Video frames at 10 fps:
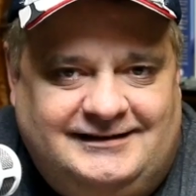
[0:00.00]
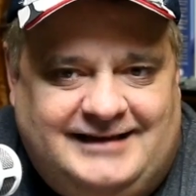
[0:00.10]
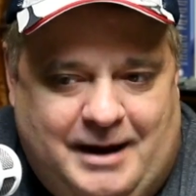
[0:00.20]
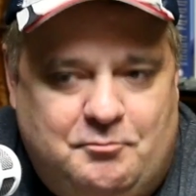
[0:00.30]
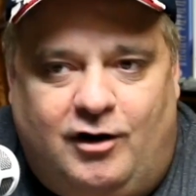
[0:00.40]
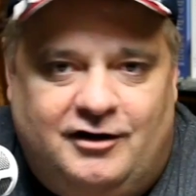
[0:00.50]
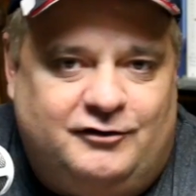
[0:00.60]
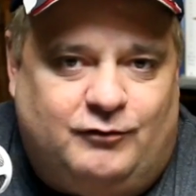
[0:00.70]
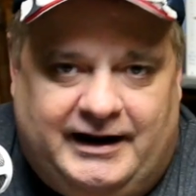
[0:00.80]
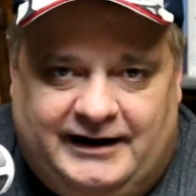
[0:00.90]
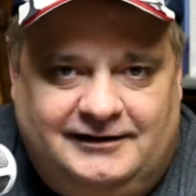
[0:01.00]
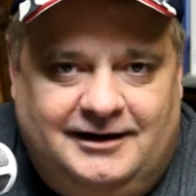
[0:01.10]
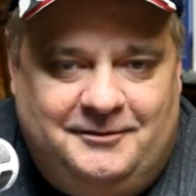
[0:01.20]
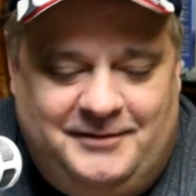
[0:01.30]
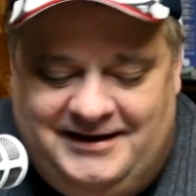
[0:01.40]
that bar is Reddit.
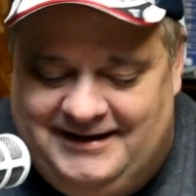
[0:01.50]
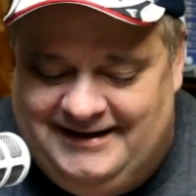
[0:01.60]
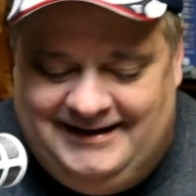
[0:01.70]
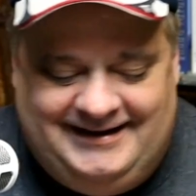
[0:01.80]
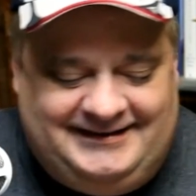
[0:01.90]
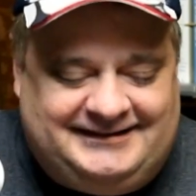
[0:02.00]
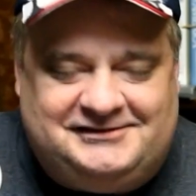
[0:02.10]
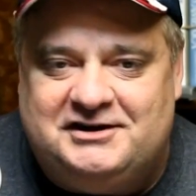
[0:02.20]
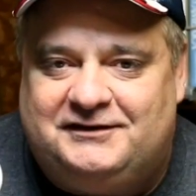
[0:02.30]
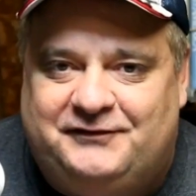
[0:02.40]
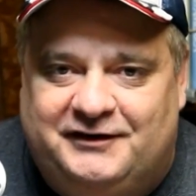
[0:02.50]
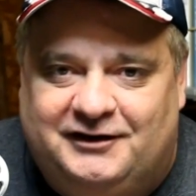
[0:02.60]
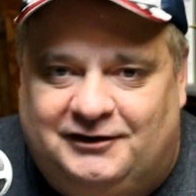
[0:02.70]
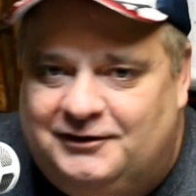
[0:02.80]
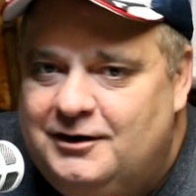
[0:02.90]
It's just
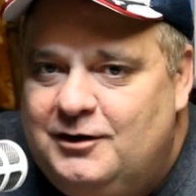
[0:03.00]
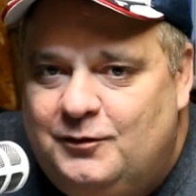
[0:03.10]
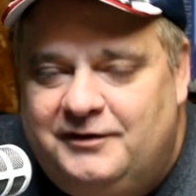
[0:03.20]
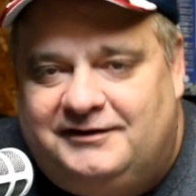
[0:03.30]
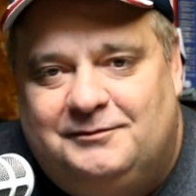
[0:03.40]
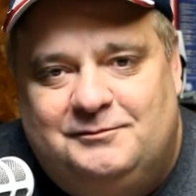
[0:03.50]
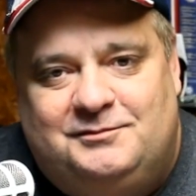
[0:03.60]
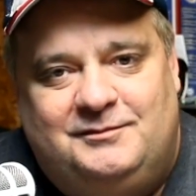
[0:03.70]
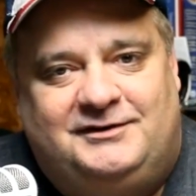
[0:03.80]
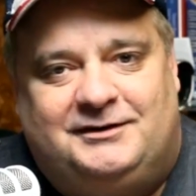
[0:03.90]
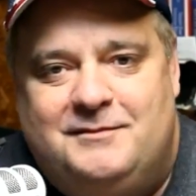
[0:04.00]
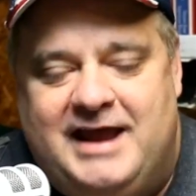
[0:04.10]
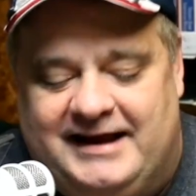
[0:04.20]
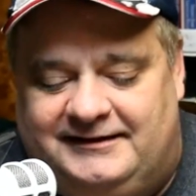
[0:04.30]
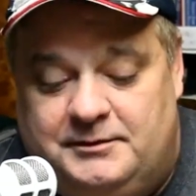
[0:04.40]
filled with some, some
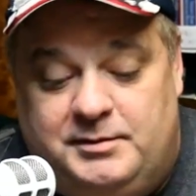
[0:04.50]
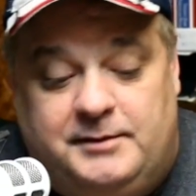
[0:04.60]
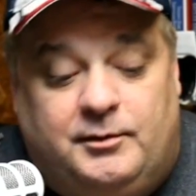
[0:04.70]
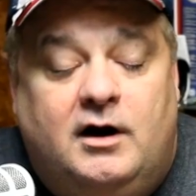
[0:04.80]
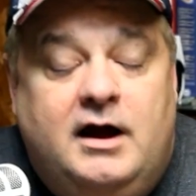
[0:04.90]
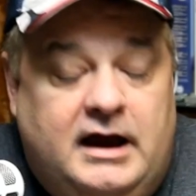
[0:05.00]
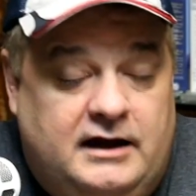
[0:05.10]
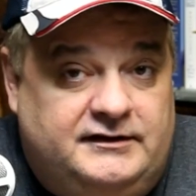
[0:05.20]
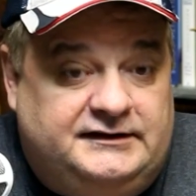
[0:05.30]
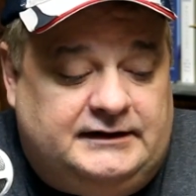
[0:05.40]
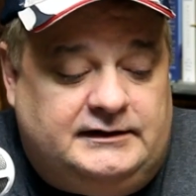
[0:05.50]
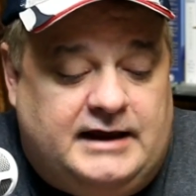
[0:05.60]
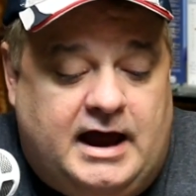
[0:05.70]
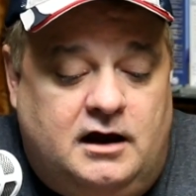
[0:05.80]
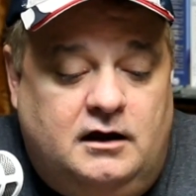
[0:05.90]
nasty people. Having said
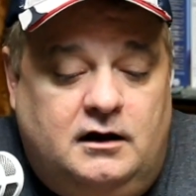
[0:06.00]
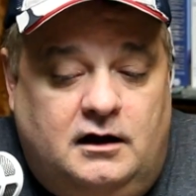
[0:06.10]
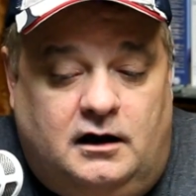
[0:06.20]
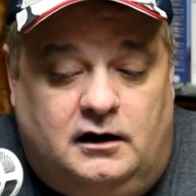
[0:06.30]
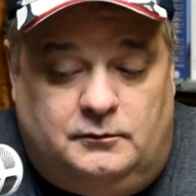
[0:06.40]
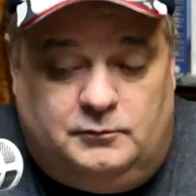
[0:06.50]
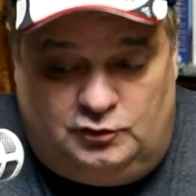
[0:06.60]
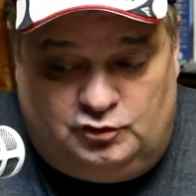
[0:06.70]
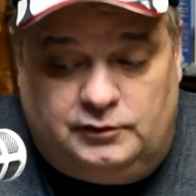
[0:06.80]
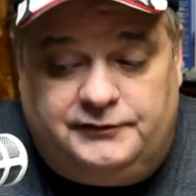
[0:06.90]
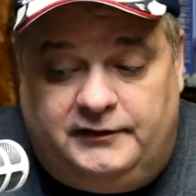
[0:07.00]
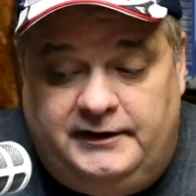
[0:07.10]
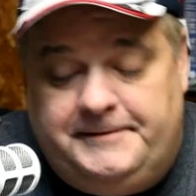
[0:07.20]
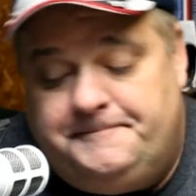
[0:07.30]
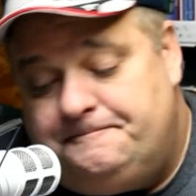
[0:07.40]
that, um,
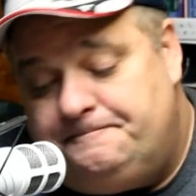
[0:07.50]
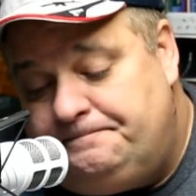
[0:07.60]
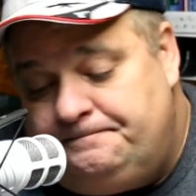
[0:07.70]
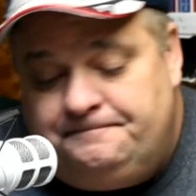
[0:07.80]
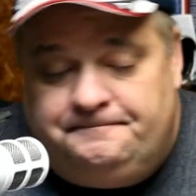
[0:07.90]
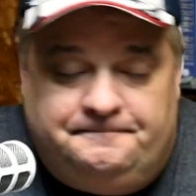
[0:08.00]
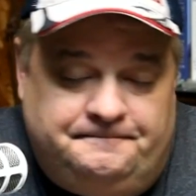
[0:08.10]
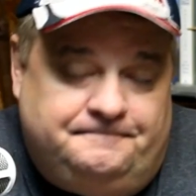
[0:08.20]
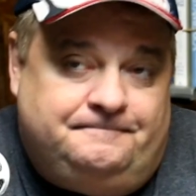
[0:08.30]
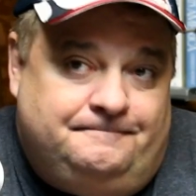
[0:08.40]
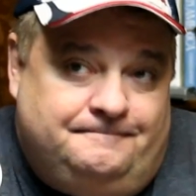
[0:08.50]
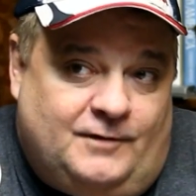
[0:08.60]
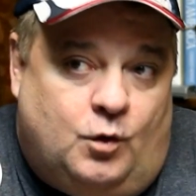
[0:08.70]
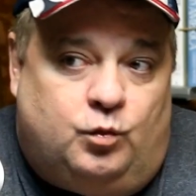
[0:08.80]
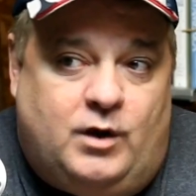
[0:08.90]
truthfully,
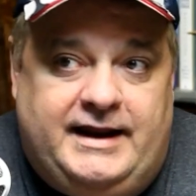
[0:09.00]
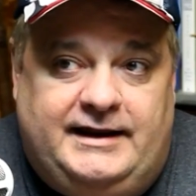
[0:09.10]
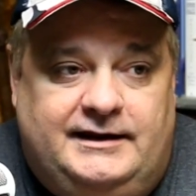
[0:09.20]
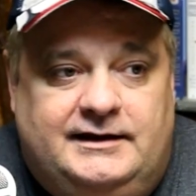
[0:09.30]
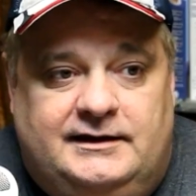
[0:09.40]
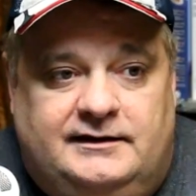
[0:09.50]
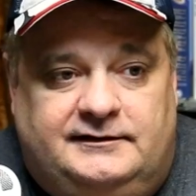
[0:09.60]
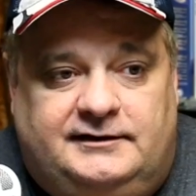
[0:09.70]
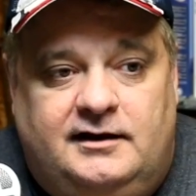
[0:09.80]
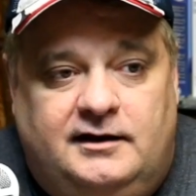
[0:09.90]
Reddit is